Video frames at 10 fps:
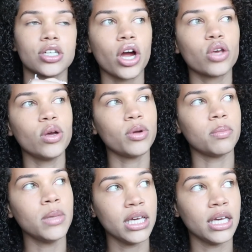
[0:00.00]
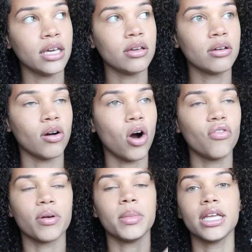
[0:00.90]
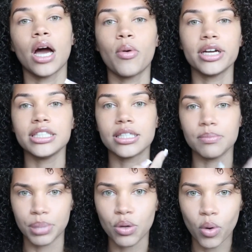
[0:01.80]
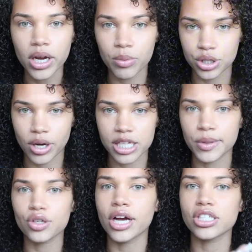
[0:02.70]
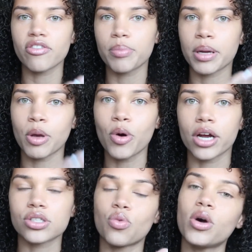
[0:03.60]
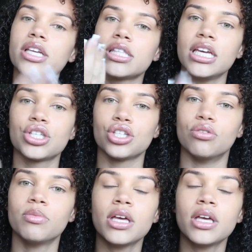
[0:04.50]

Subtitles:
arguing with me over me not wanting to be working with you guys, but you guys aren't even booking me work. So what is the issue?